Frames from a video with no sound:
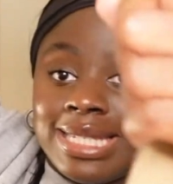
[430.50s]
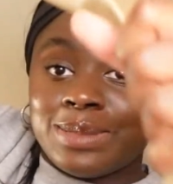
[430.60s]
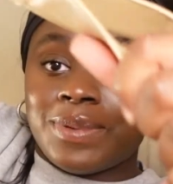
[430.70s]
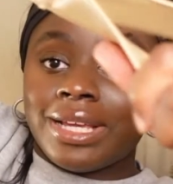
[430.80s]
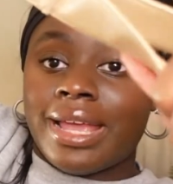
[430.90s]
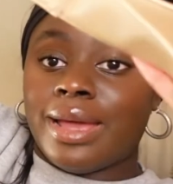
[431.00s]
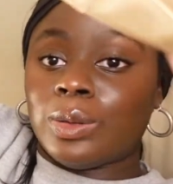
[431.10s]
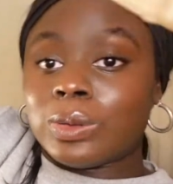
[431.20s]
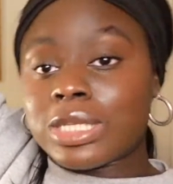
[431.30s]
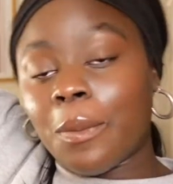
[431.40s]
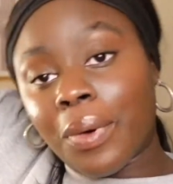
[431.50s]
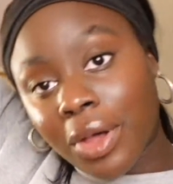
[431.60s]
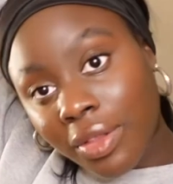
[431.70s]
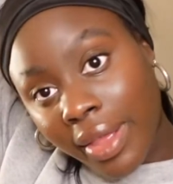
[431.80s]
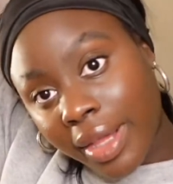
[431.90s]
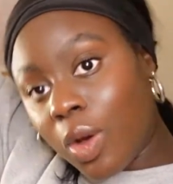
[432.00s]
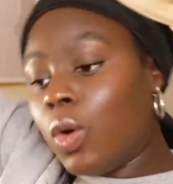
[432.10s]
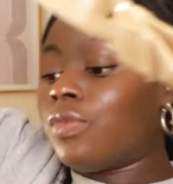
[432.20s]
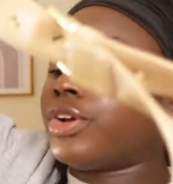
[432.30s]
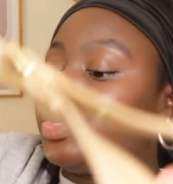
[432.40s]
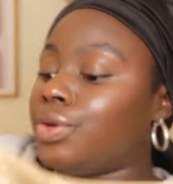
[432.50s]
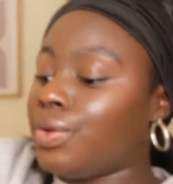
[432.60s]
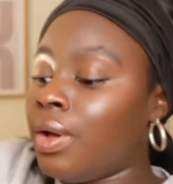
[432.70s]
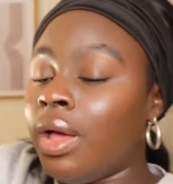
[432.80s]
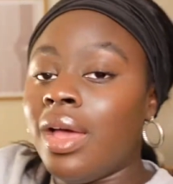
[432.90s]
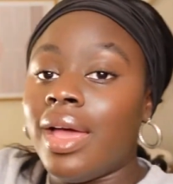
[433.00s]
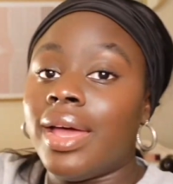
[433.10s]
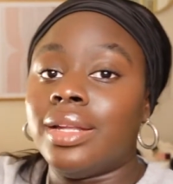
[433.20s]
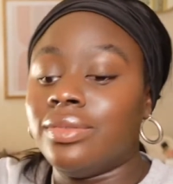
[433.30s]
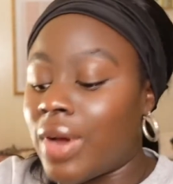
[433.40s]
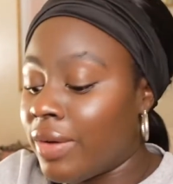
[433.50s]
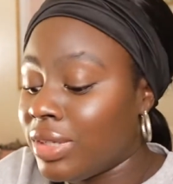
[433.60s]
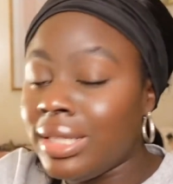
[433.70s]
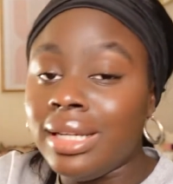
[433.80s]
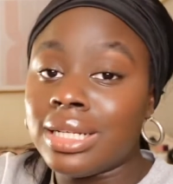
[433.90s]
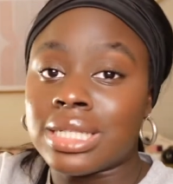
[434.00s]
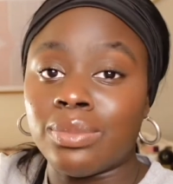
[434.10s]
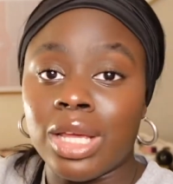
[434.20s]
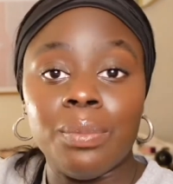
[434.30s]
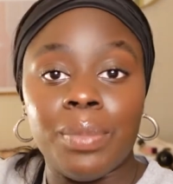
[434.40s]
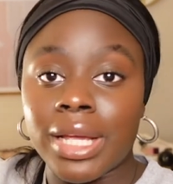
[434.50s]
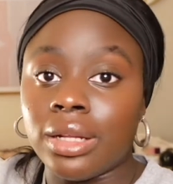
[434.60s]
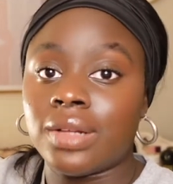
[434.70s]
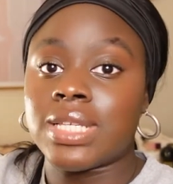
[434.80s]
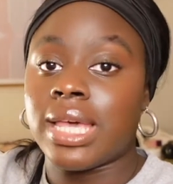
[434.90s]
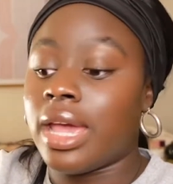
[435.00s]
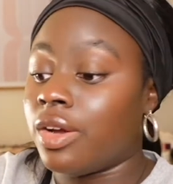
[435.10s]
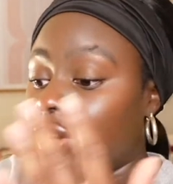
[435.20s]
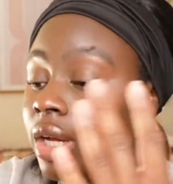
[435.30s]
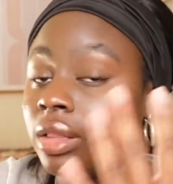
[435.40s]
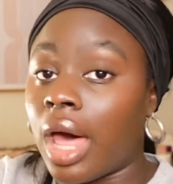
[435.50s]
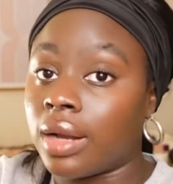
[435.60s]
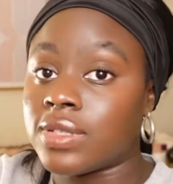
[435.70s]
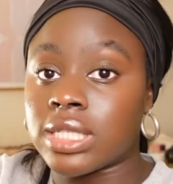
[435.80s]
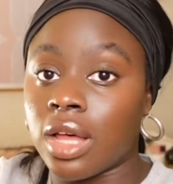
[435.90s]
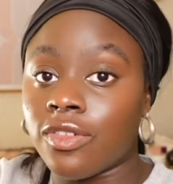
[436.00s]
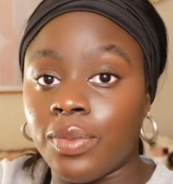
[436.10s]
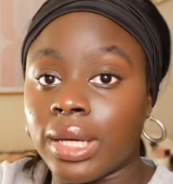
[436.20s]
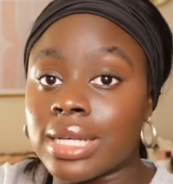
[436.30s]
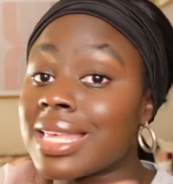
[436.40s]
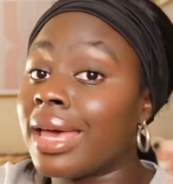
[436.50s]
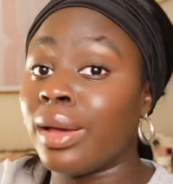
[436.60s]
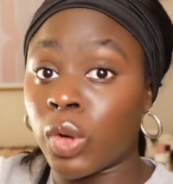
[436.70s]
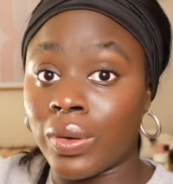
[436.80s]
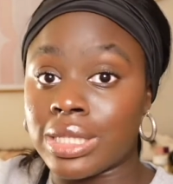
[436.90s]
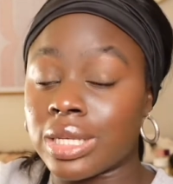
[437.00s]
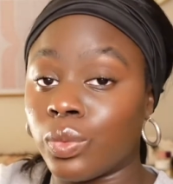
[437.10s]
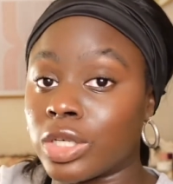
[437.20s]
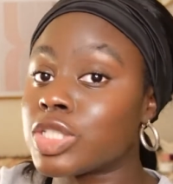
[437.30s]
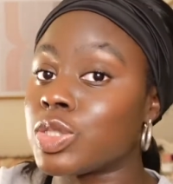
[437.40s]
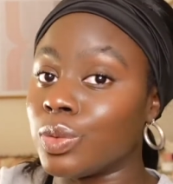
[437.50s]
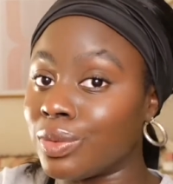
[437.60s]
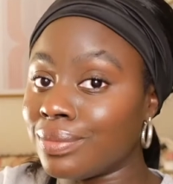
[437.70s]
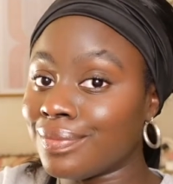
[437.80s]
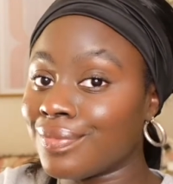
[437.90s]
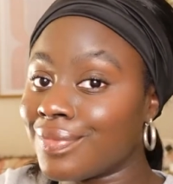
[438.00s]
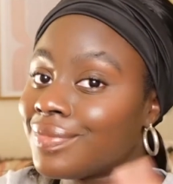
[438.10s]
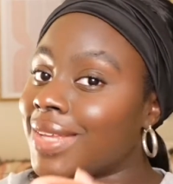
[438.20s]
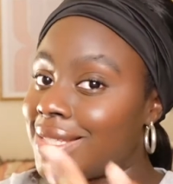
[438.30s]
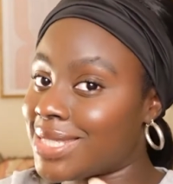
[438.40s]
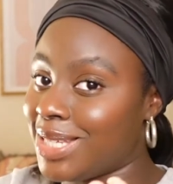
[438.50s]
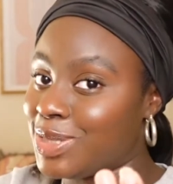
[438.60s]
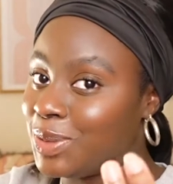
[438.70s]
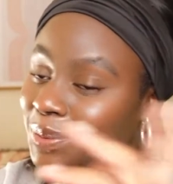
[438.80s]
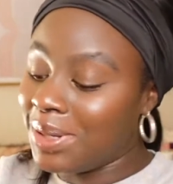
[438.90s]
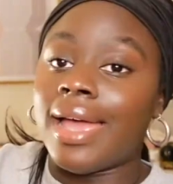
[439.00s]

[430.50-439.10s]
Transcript: this big handle to put like over you. And I really needed something big enough to carry a lot of stuff because I am going somewhere soon stay tuned.